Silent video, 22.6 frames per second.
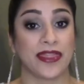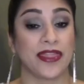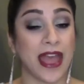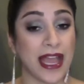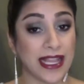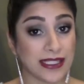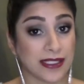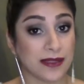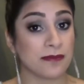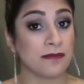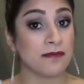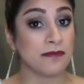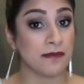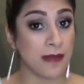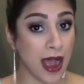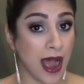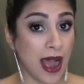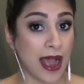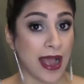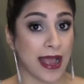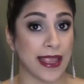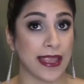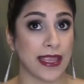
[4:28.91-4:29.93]
That's
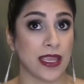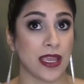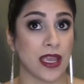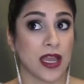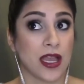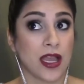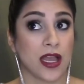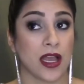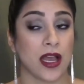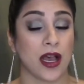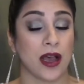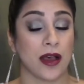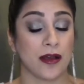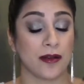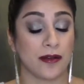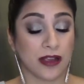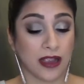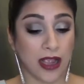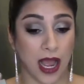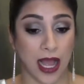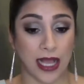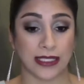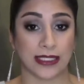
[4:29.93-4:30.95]
my
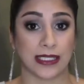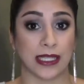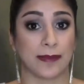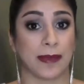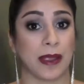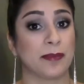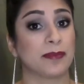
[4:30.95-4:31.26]
concept.